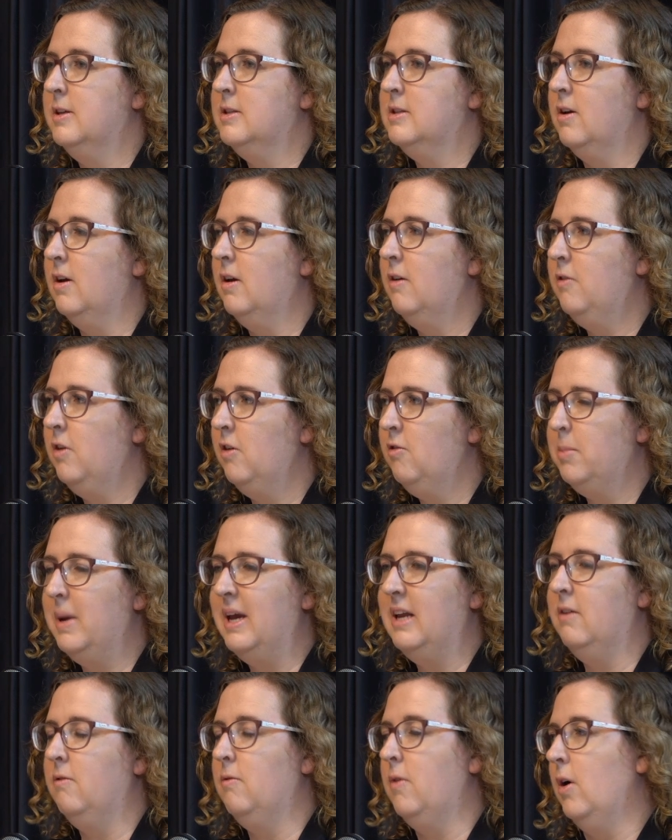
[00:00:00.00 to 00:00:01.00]
So if you've
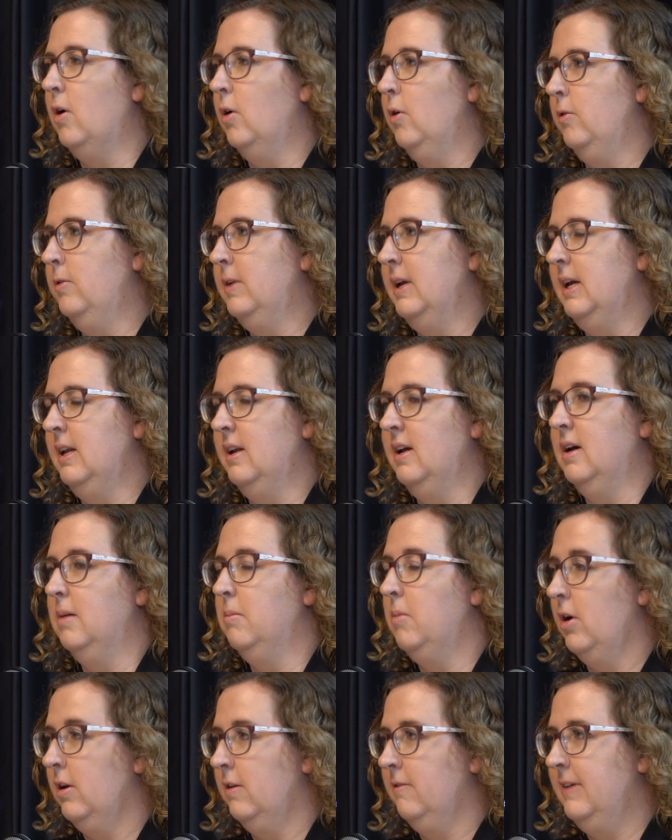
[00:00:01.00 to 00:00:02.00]
been involved in a
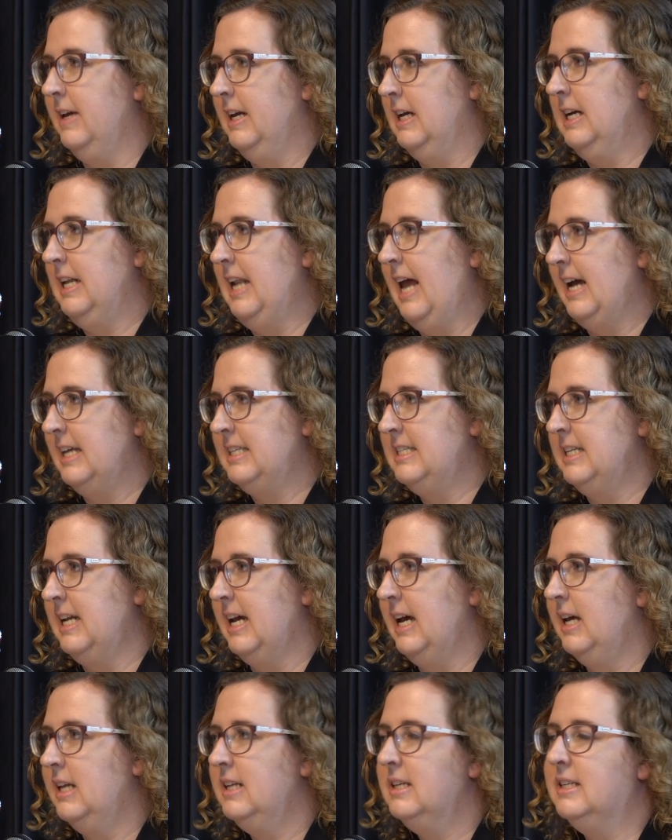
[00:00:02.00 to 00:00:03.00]
motor vehicle
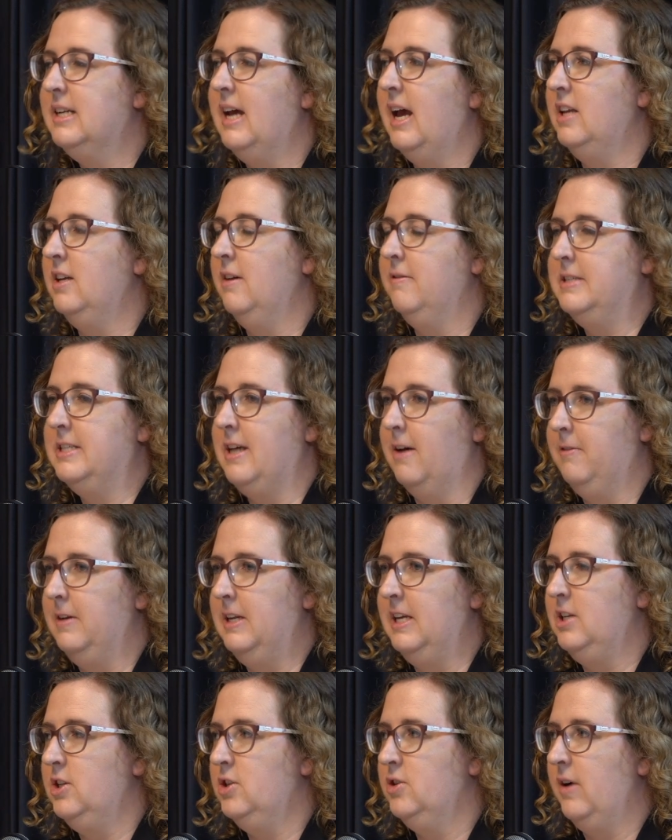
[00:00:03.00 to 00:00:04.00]
accident and you've
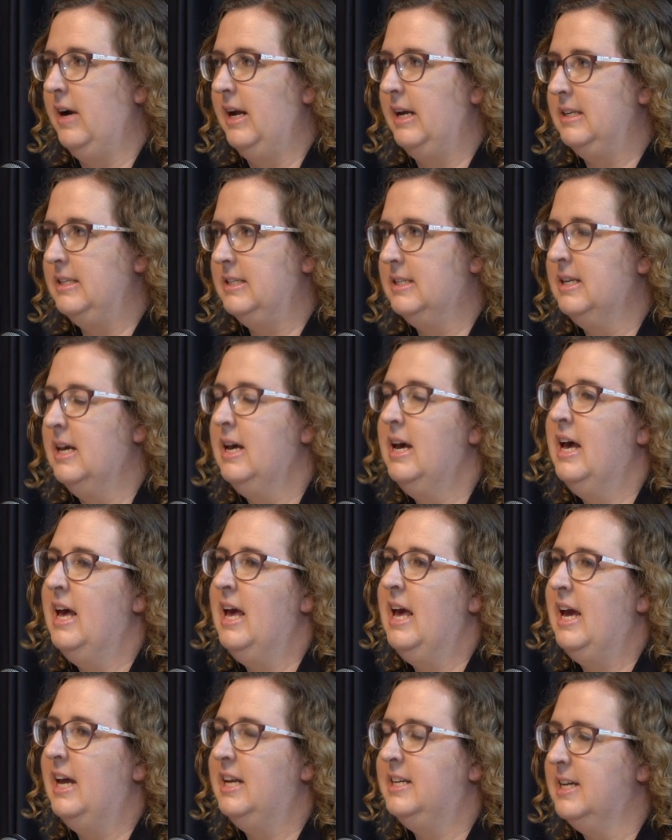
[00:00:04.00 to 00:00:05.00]
suffered injuries,
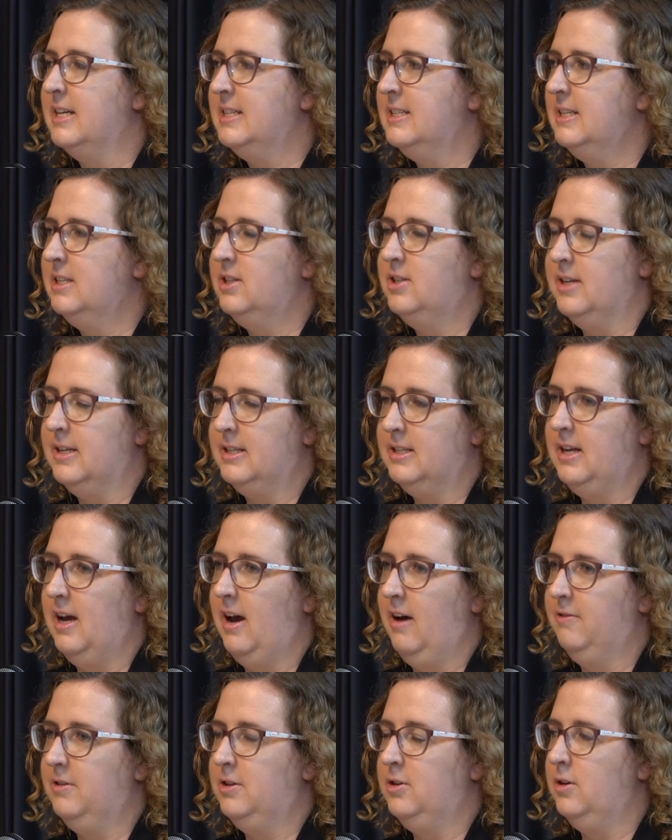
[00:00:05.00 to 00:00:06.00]
it doesn't just
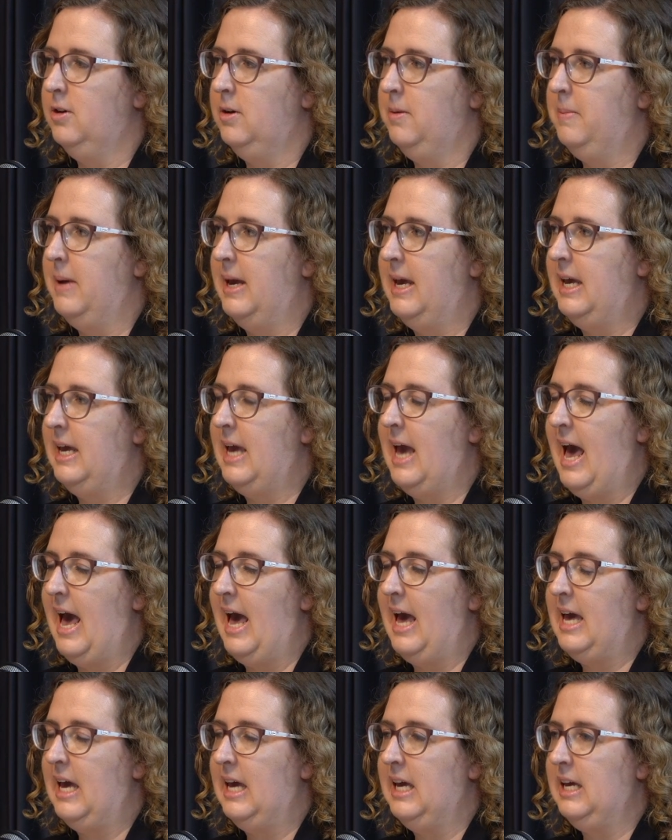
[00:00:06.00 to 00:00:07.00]
have to be
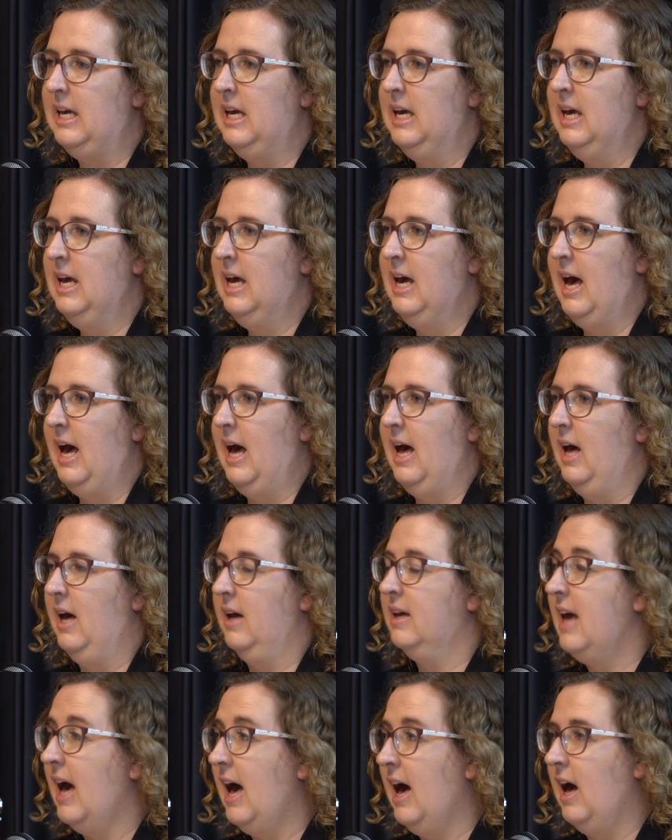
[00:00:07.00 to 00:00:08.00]
a
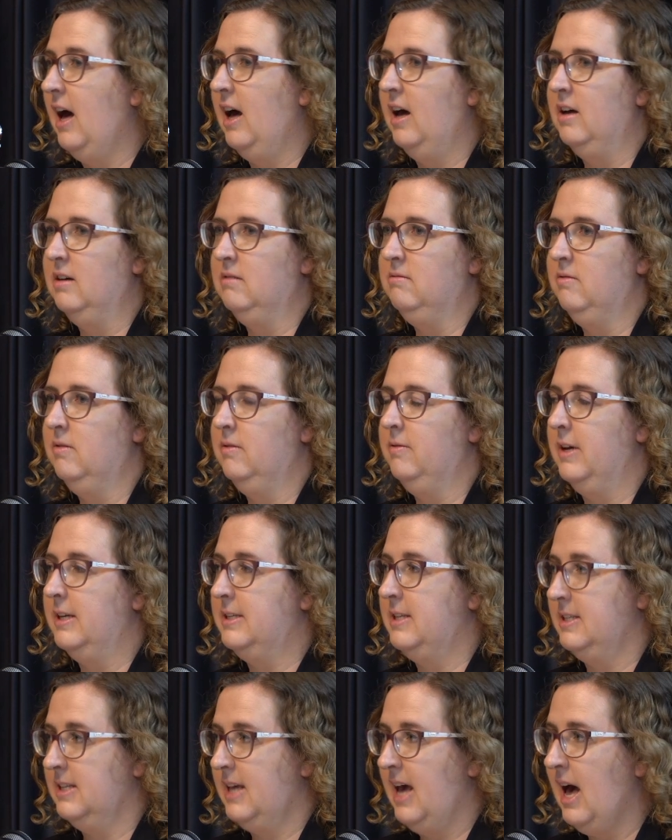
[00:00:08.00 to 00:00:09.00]
car
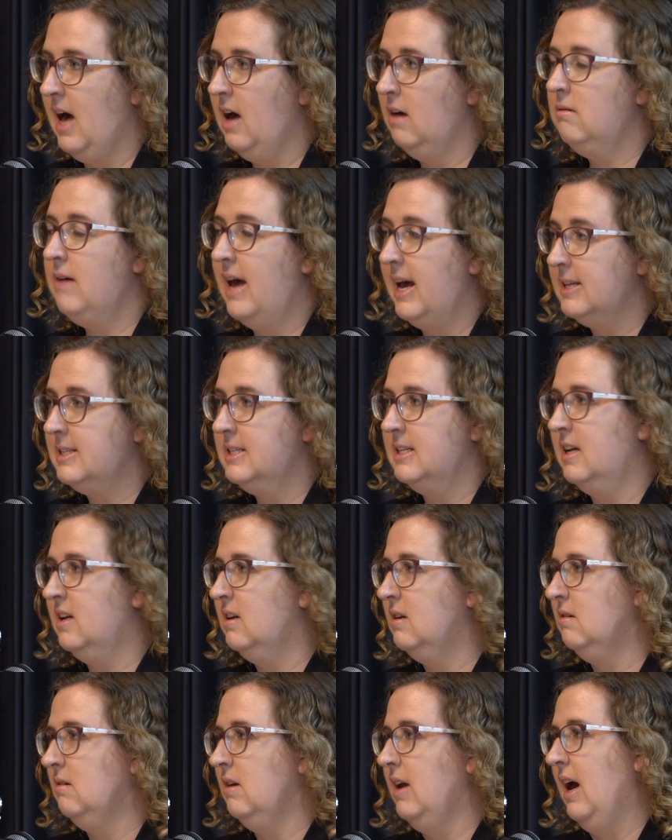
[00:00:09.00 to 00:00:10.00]
versus car
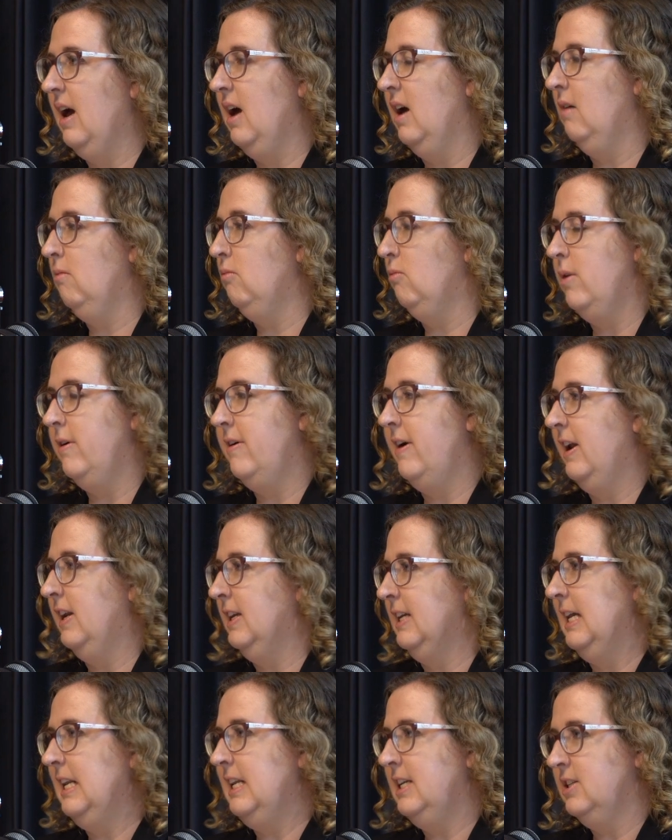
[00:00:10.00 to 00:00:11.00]
accident, rear
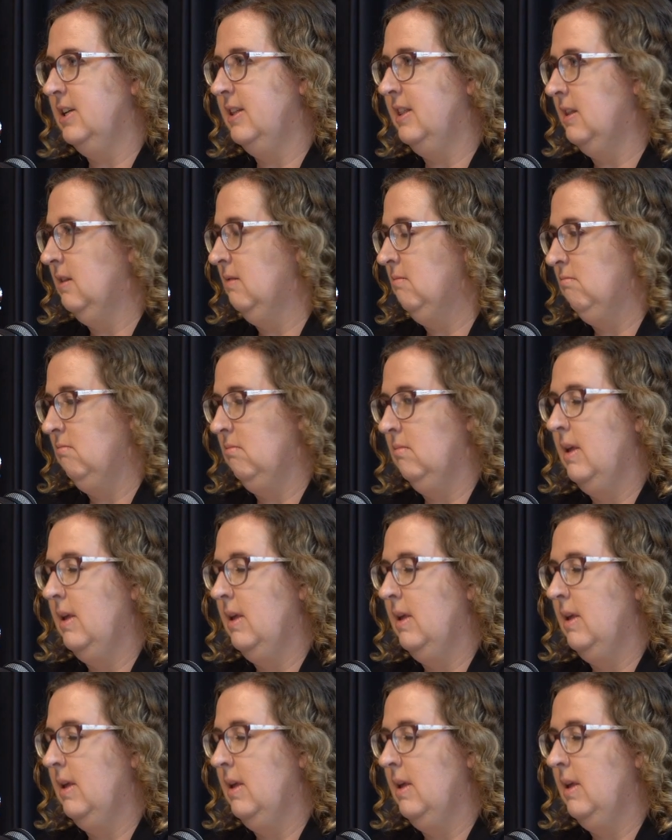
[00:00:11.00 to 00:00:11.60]
end collision.